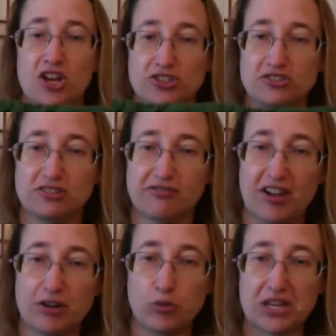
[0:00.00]
so that the
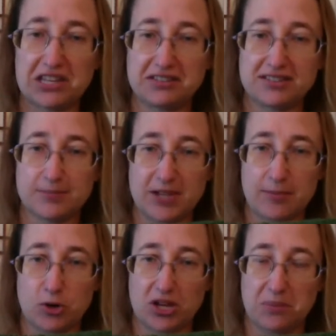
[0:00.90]
final week in
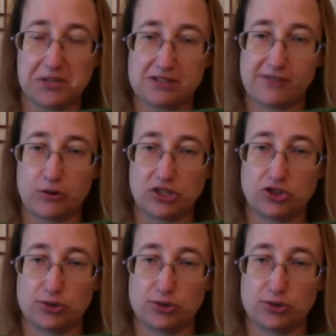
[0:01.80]
September can be devoted